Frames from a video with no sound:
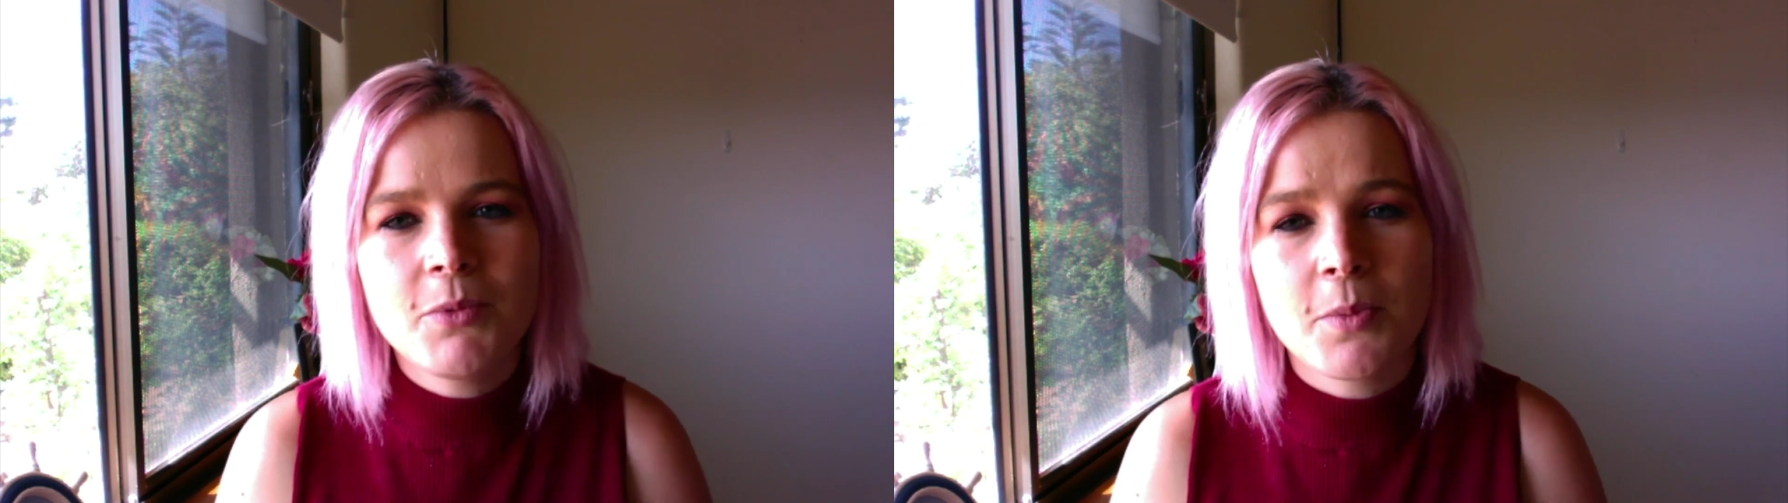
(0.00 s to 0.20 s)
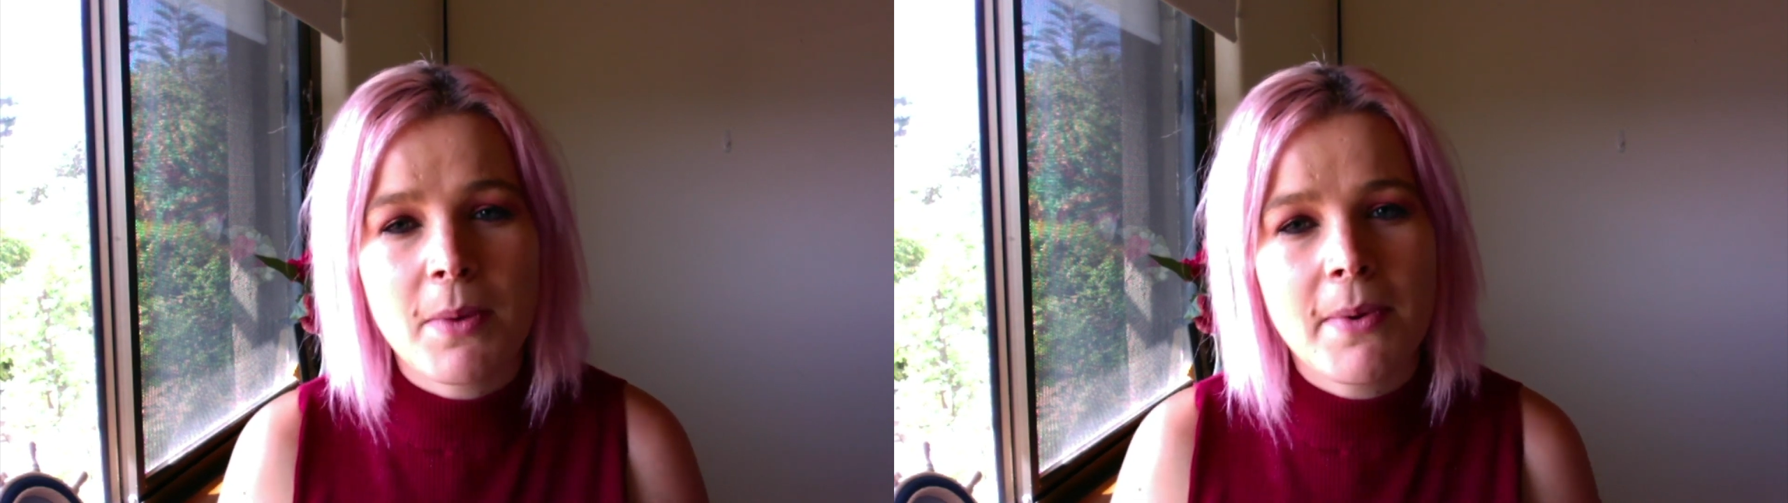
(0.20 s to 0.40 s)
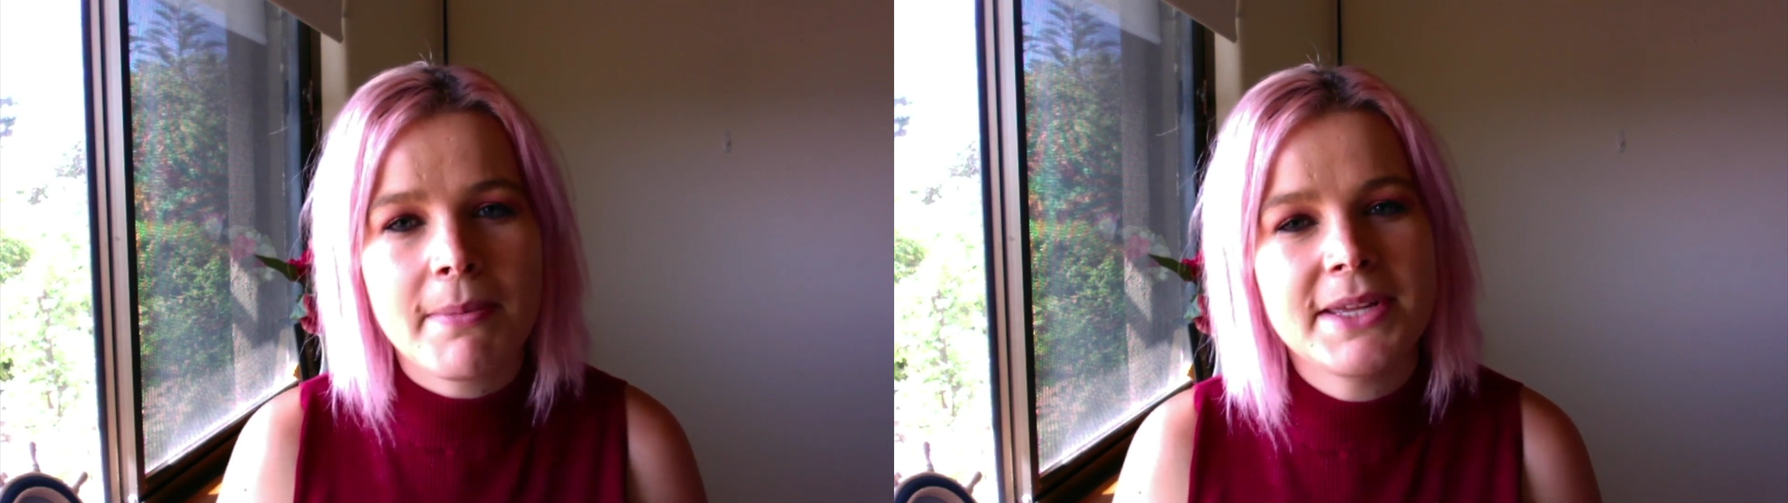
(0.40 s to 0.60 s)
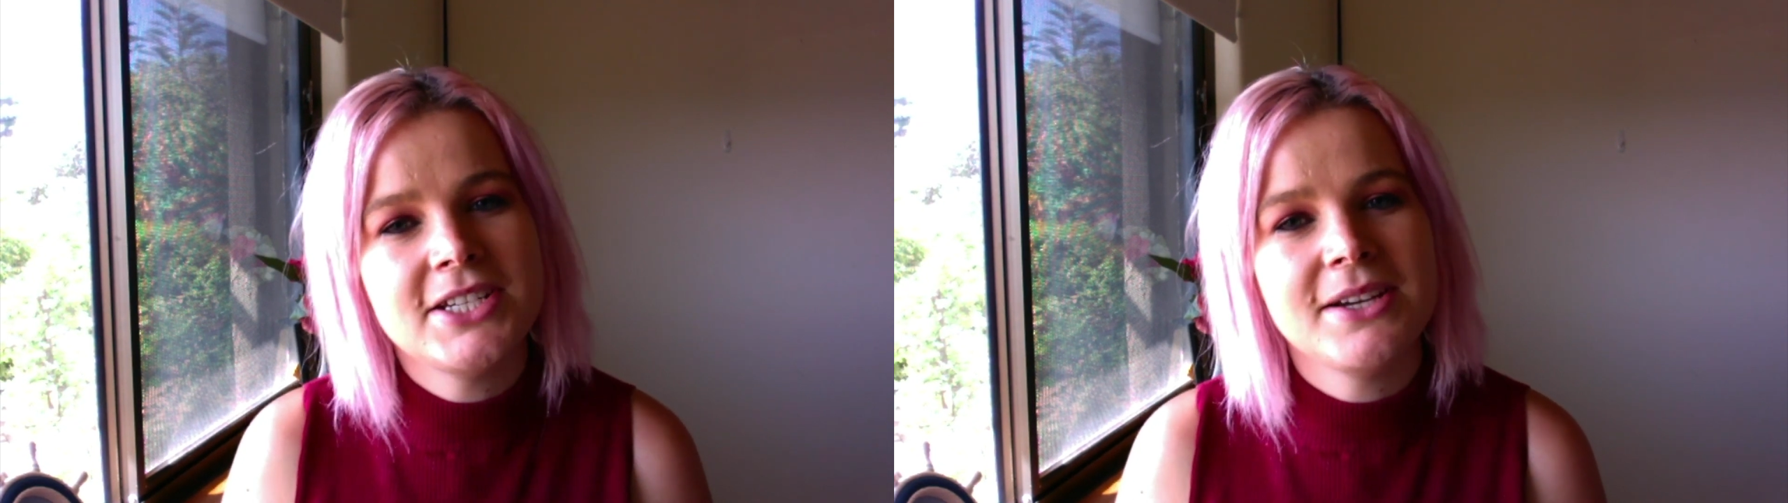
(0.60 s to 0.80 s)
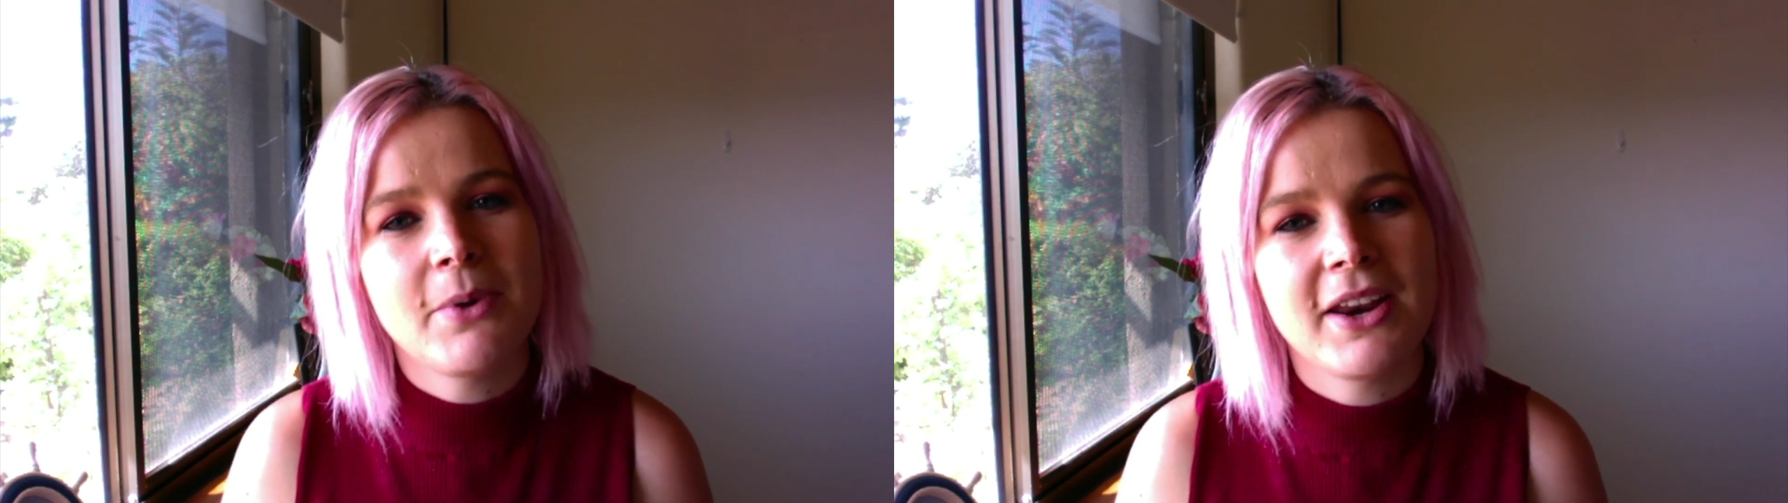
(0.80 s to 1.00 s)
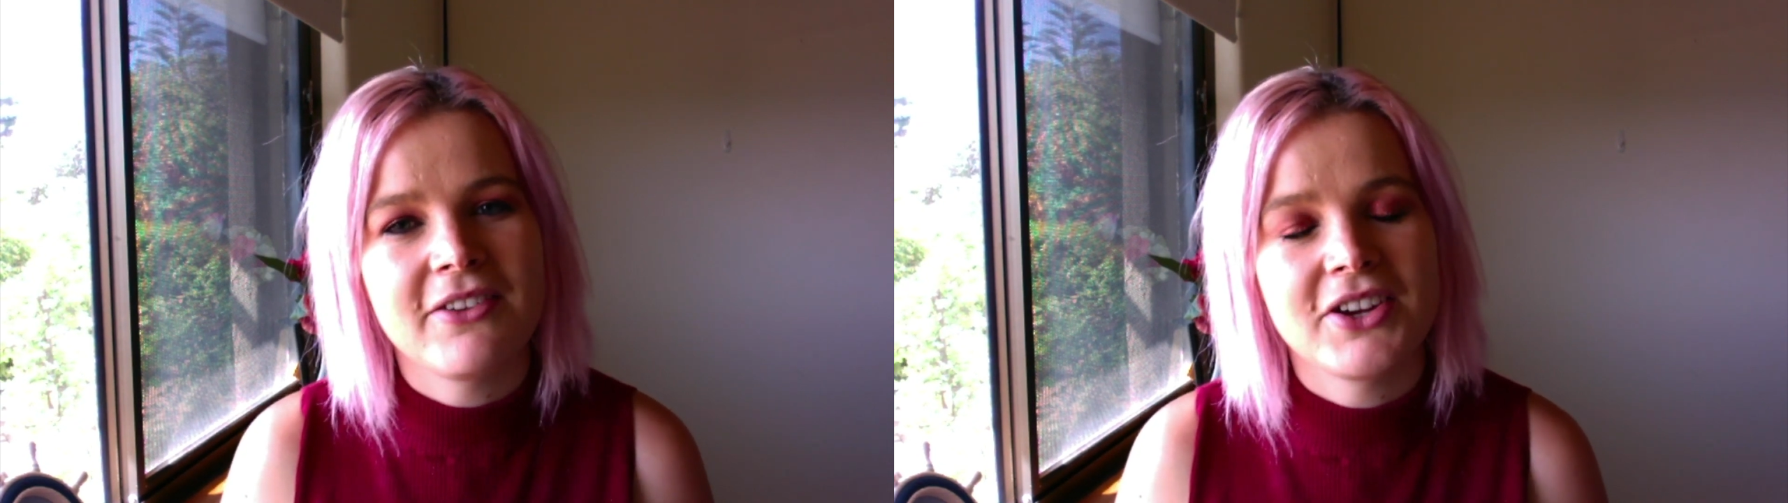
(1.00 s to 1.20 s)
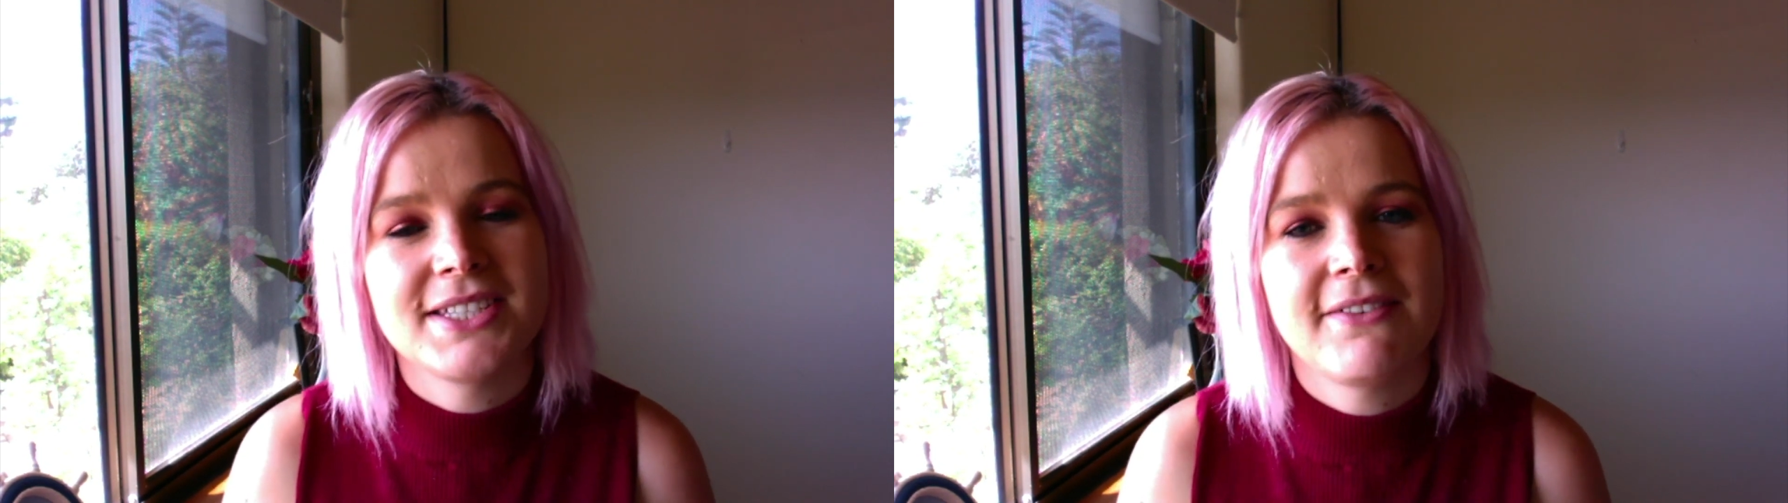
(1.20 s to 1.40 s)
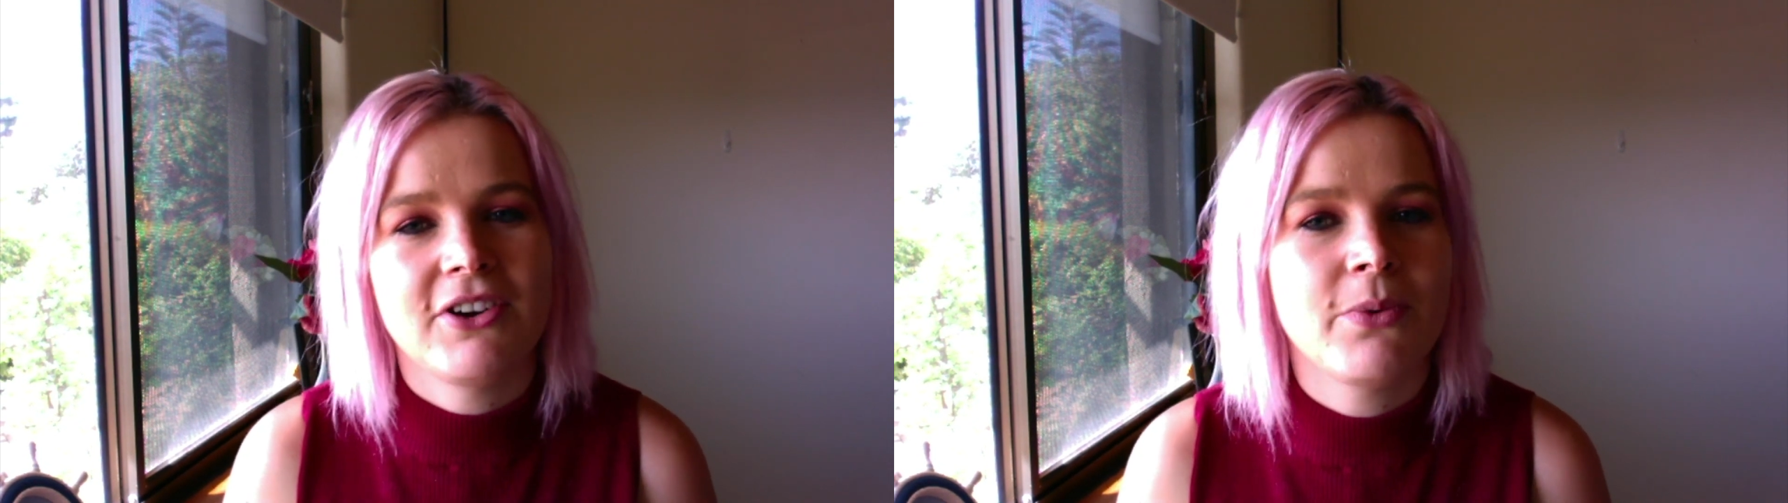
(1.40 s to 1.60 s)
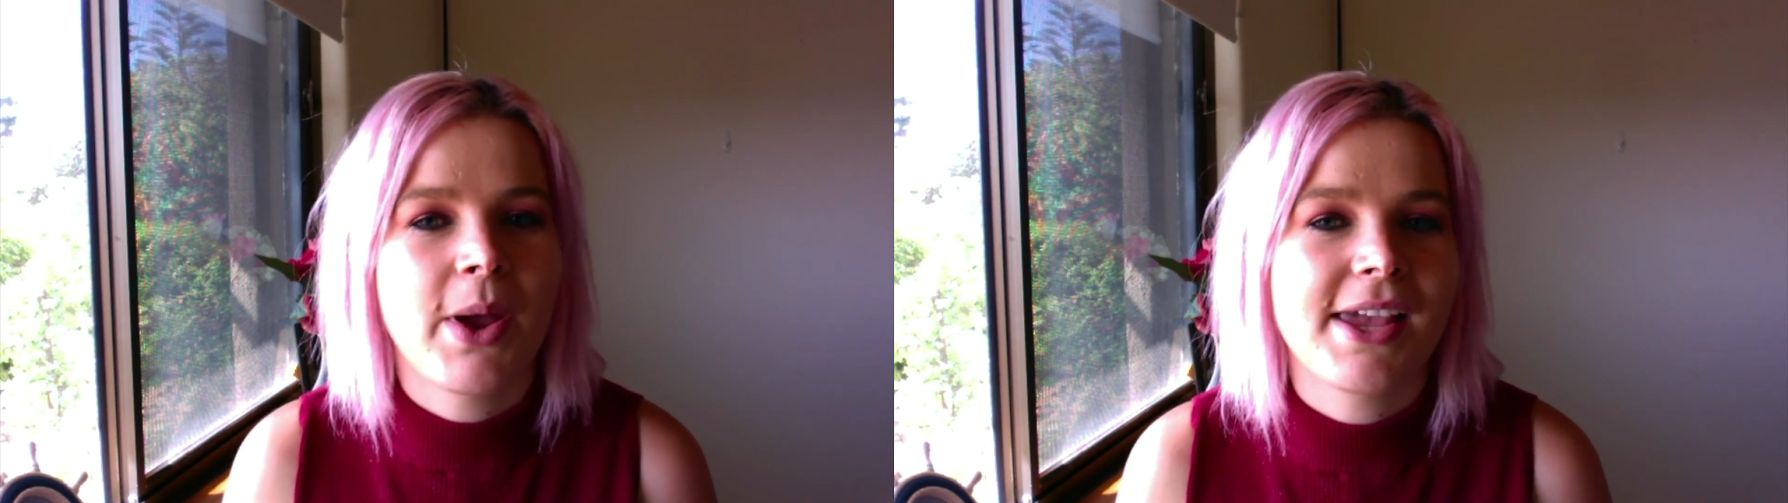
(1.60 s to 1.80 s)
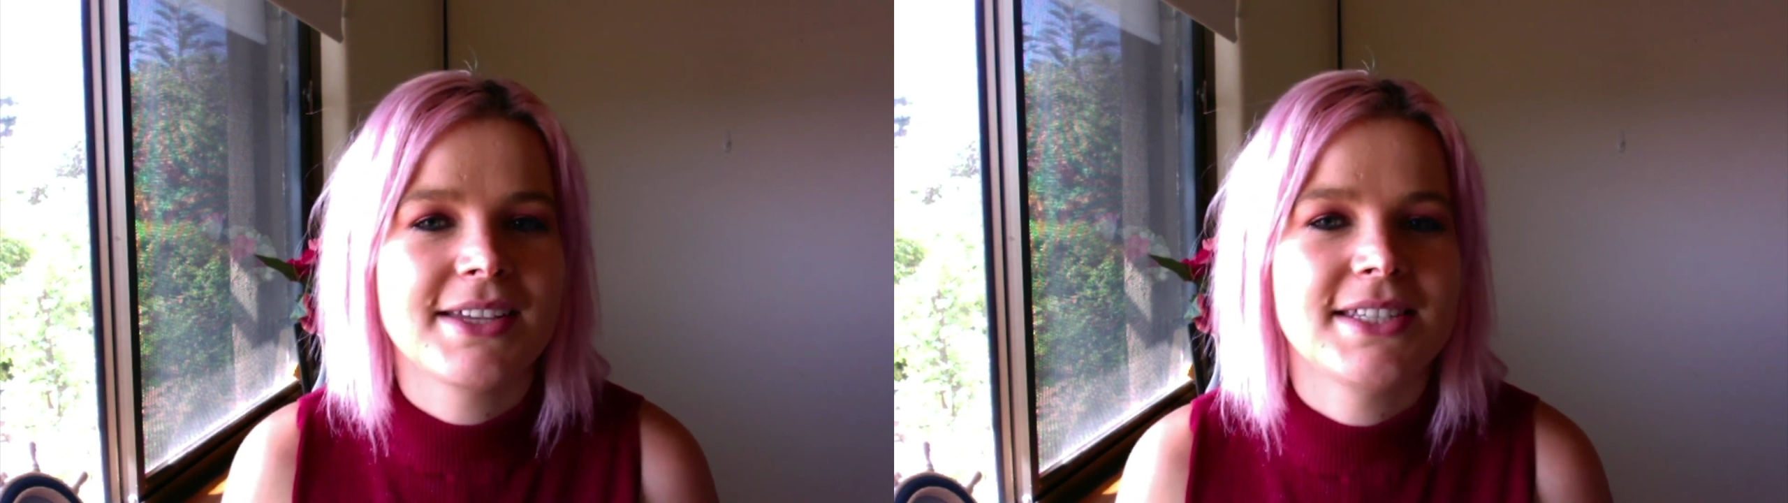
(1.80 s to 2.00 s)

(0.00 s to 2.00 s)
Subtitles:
We'll be publishing one of those every week.